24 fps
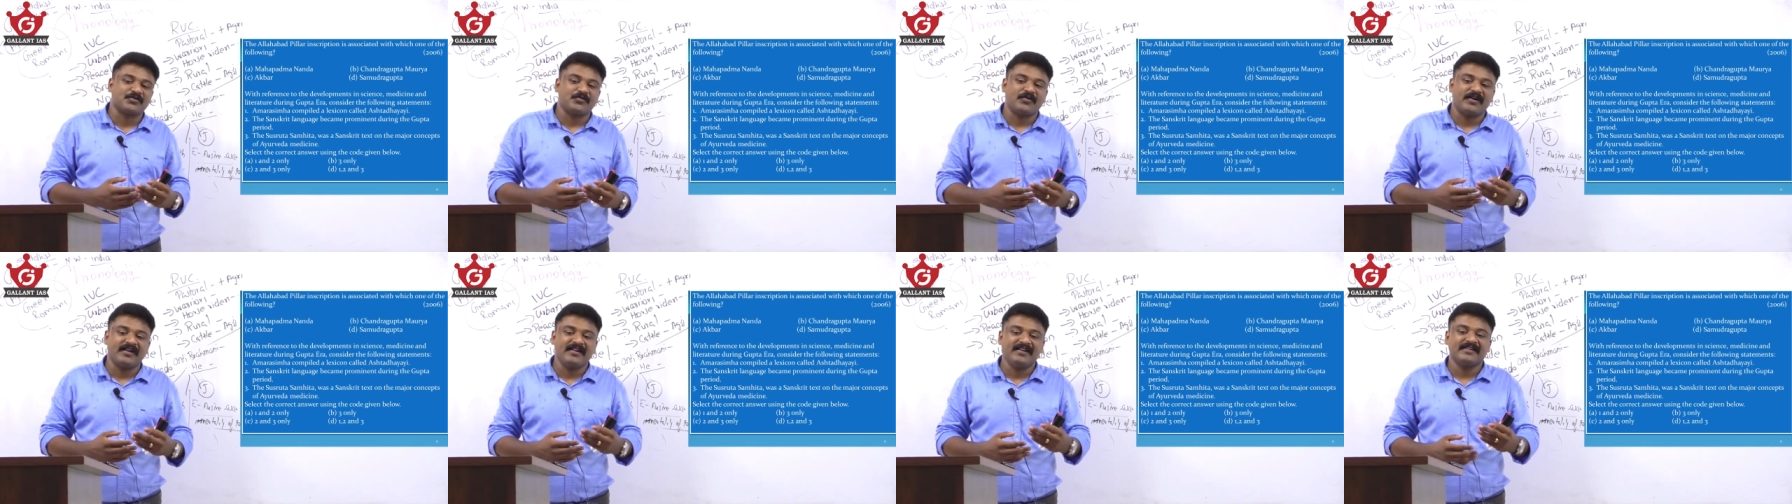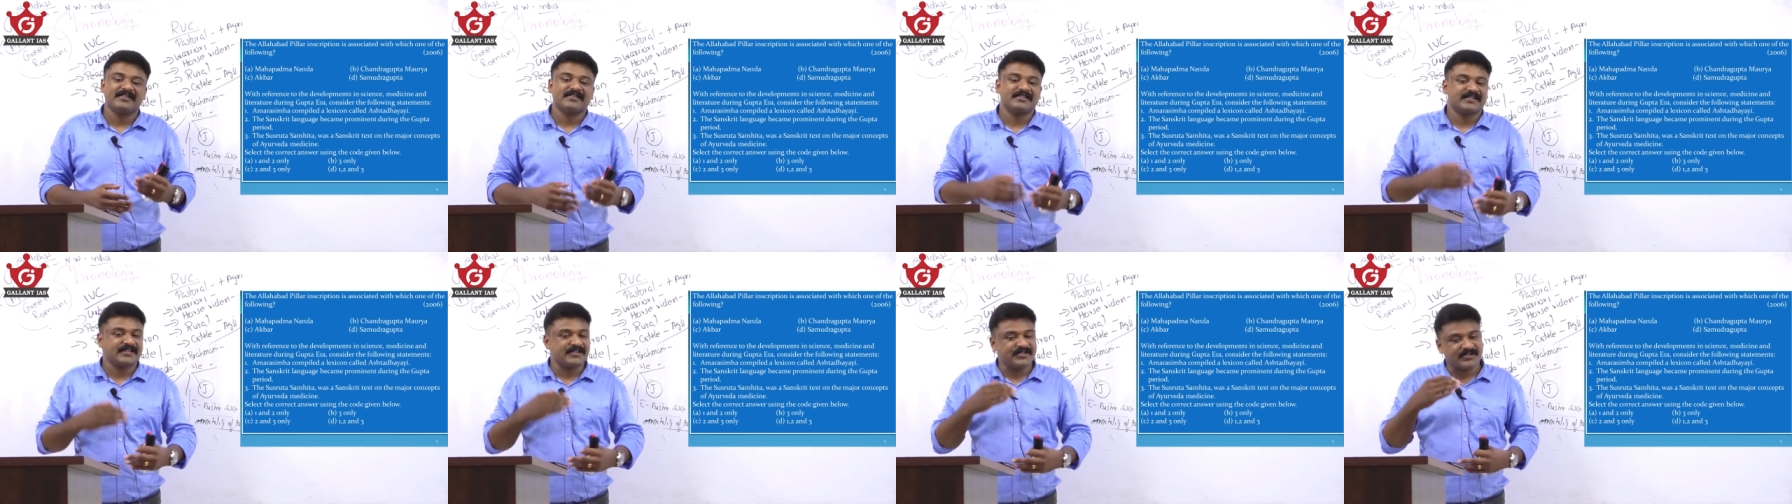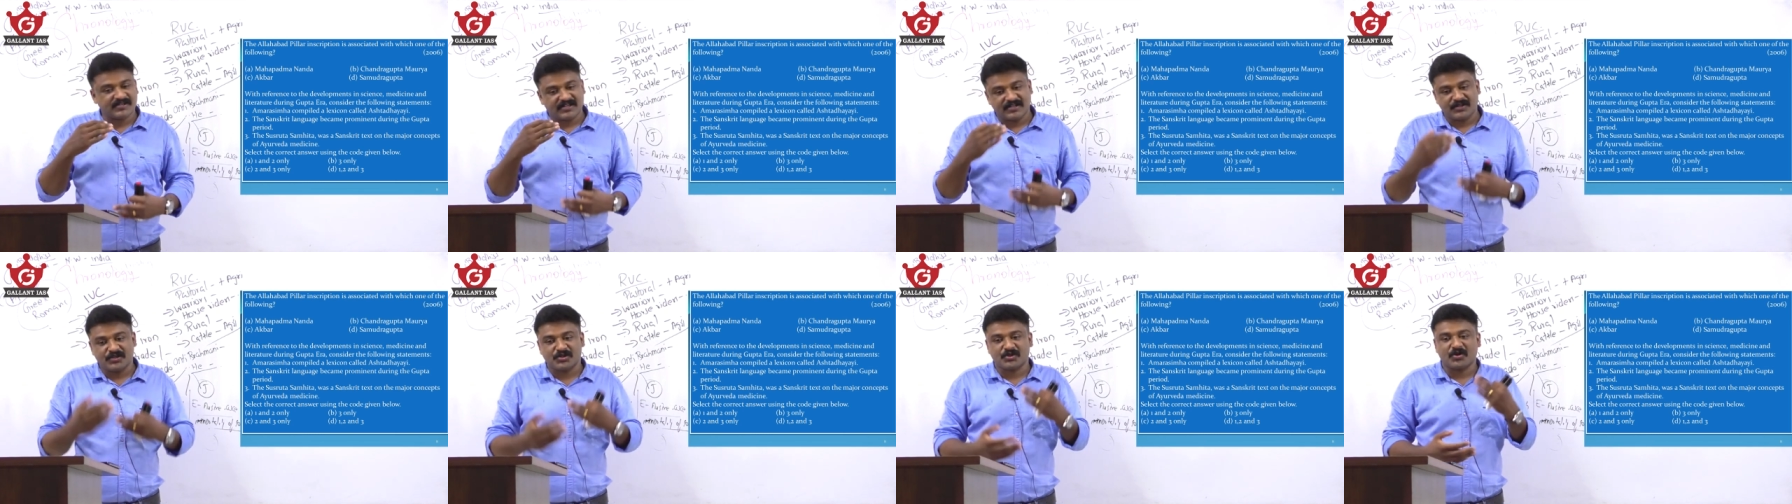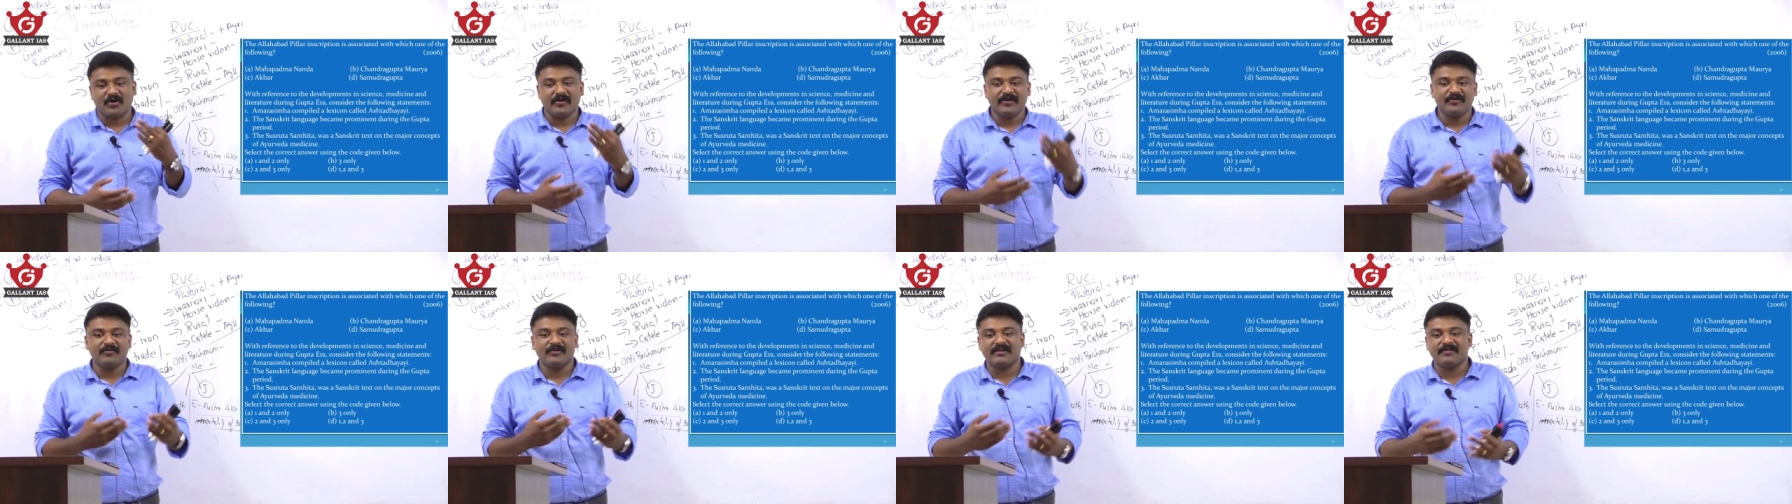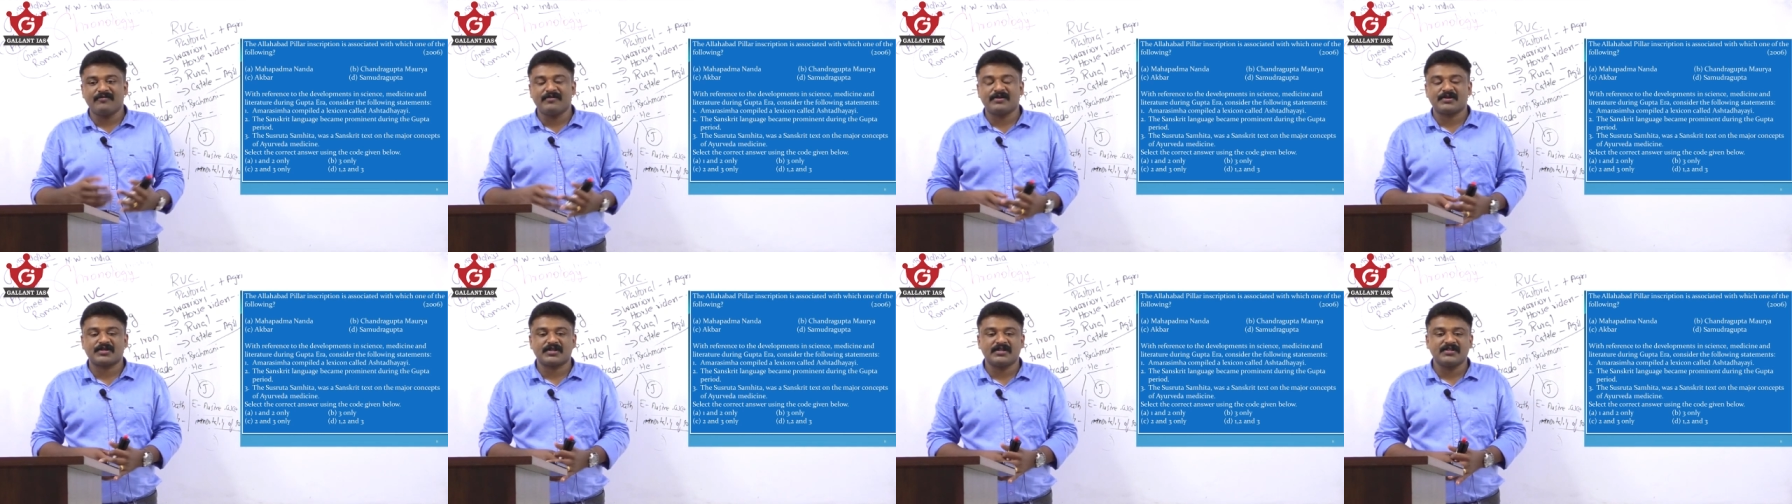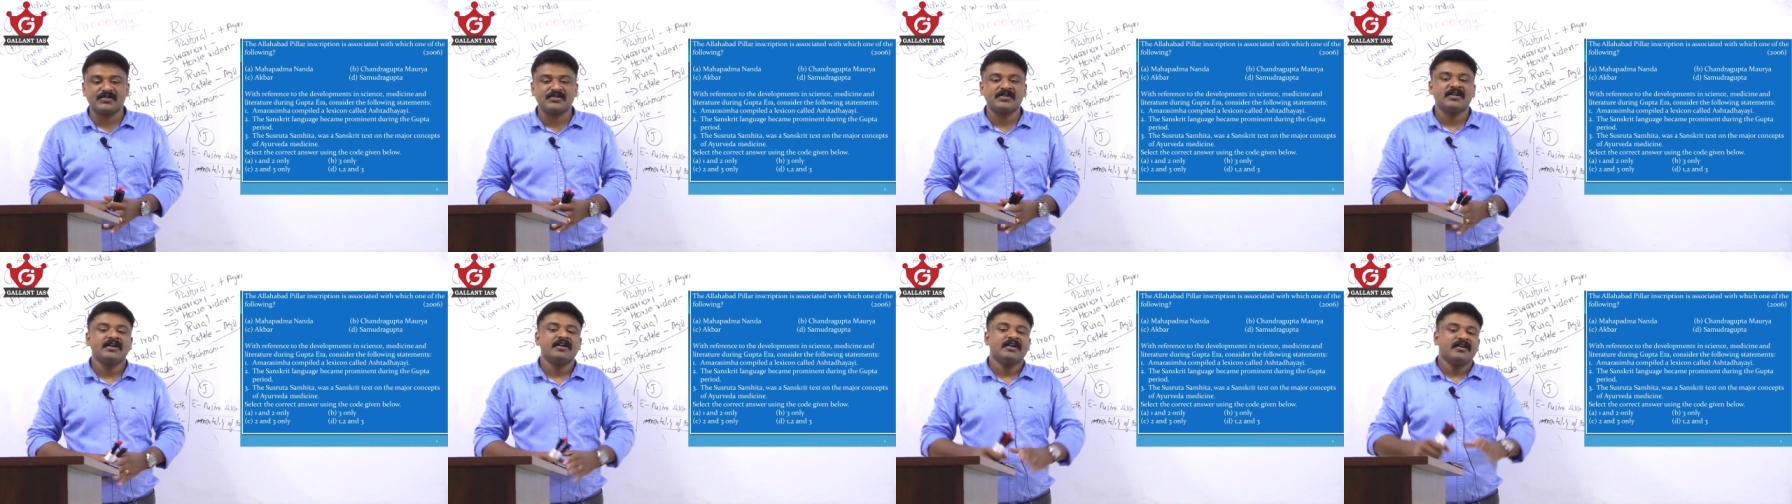well just enjoy your
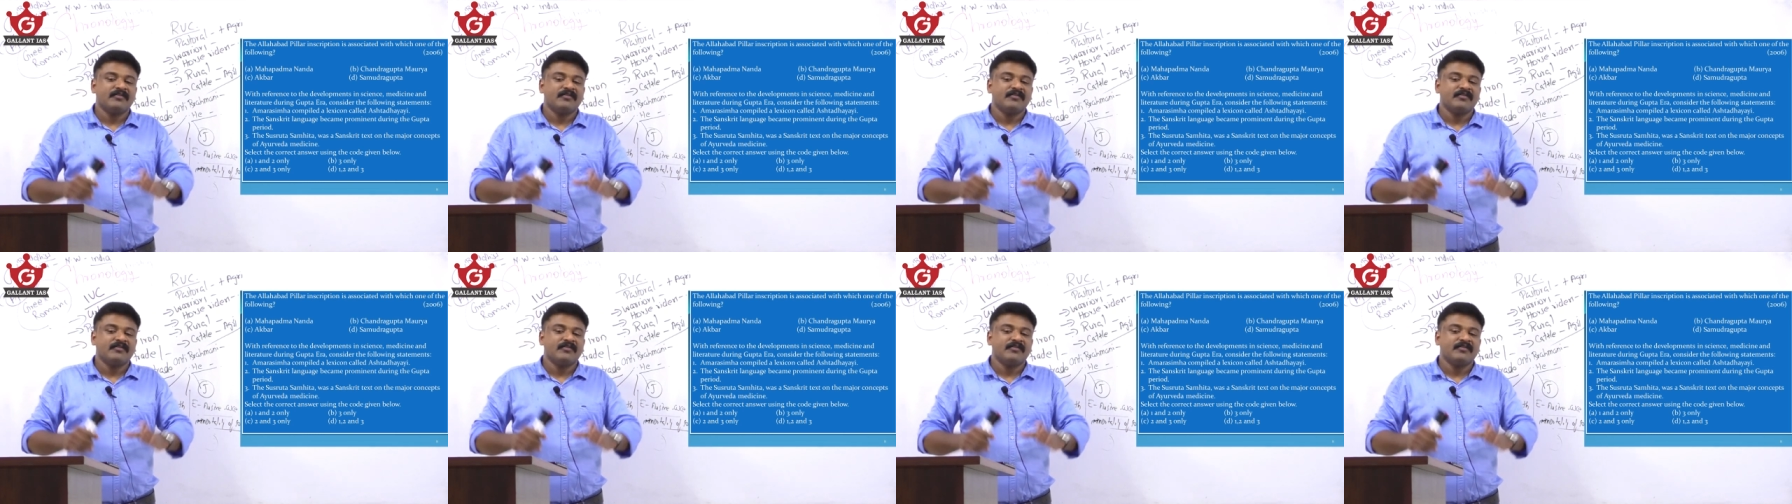revisions